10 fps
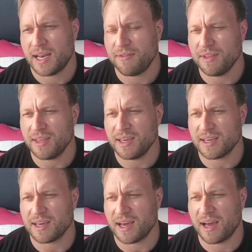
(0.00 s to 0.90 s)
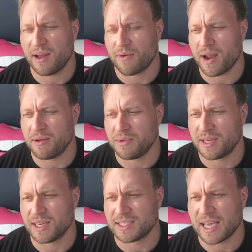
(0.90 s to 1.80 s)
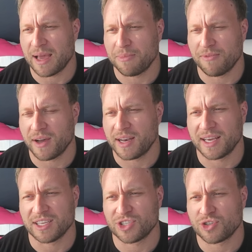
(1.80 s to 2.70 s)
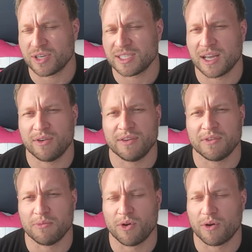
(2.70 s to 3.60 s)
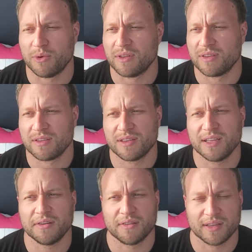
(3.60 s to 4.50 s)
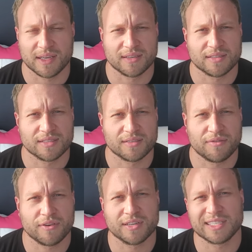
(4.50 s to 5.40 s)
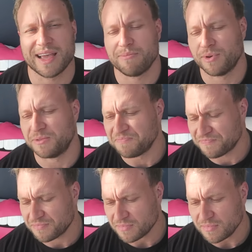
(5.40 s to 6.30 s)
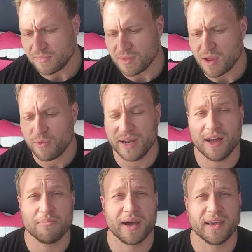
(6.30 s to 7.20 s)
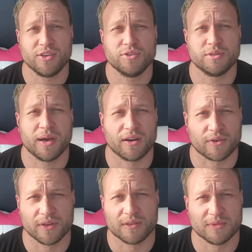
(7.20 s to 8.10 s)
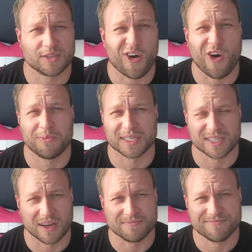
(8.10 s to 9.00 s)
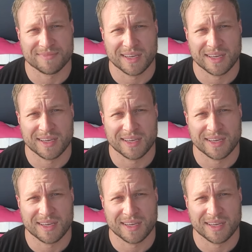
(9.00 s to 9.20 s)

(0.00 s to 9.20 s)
And everything around me gets amplified, and I get stressed out even more with little things. For example, right now my YouTube algorithm is all messed up,